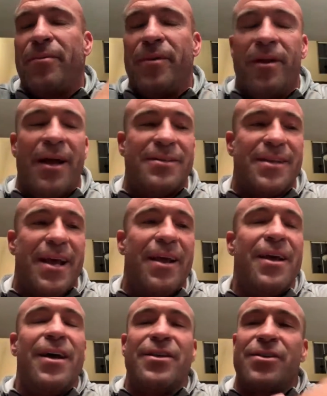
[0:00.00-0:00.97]
and we realize
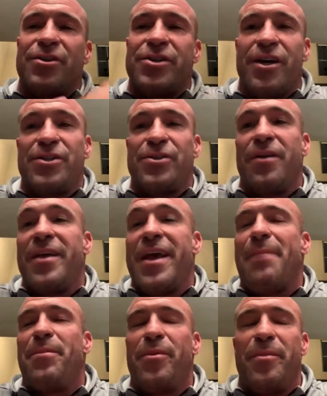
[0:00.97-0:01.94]
that. So I'll share a story
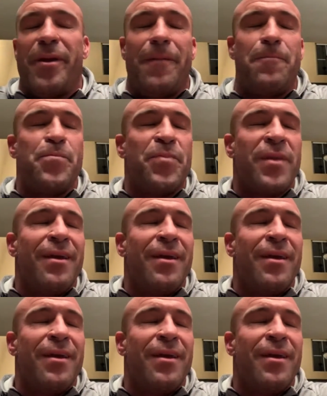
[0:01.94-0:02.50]
that happened to me.